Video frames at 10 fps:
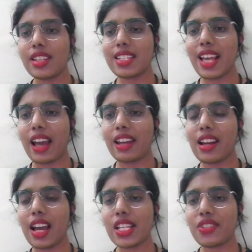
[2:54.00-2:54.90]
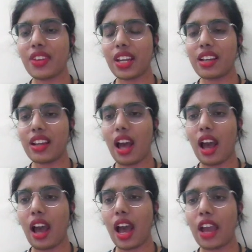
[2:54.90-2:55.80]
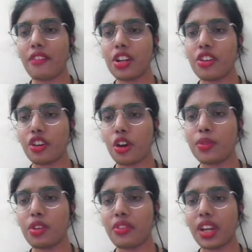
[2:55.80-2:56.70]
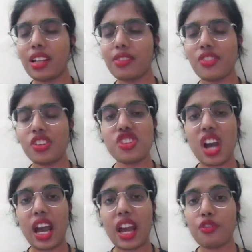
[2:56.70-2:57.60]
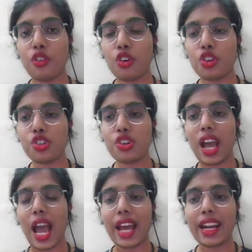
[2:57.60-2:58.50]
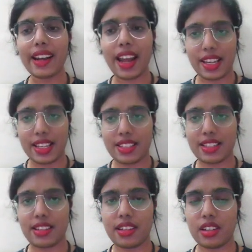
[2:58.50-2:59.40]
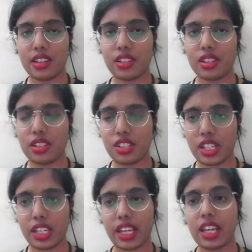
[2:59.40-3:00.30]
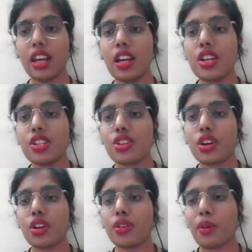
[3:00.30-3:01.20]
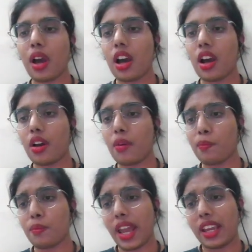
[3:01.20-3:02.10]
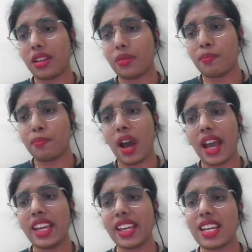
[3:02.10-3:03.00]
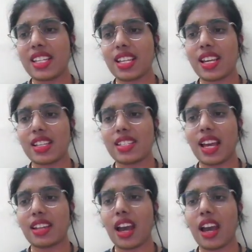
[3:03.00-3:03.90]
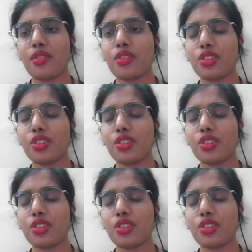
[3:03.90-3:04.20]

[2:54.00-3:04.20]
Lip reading: this analyze field, I will drop the field which I want to analyze uh, today. So like my case is that I